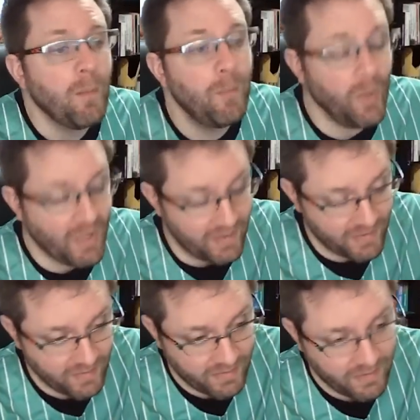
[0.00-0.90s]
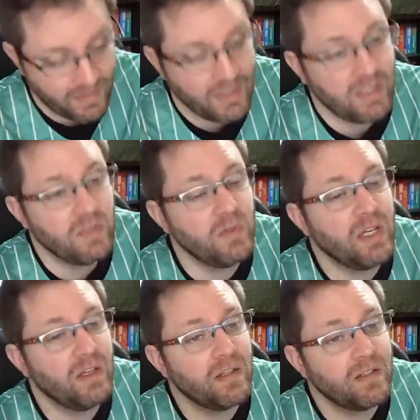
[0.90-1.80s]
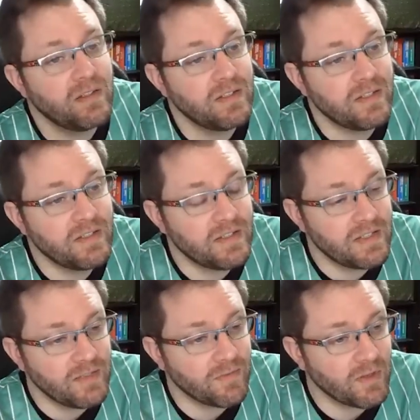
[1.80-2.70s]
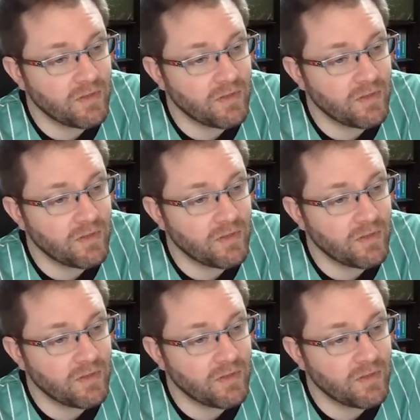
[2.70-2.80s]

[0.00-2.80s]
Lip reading: But you get different